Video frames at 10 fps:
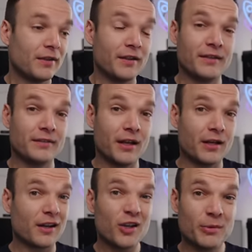This is a
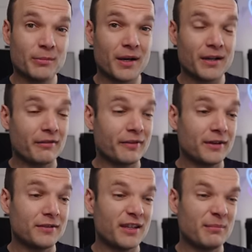global market
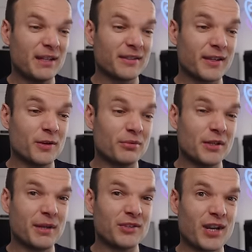fund. It means I own
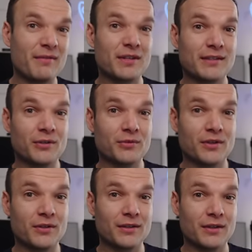pretty much every single
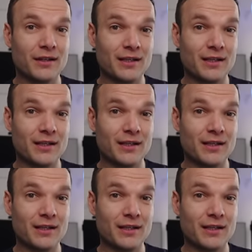stock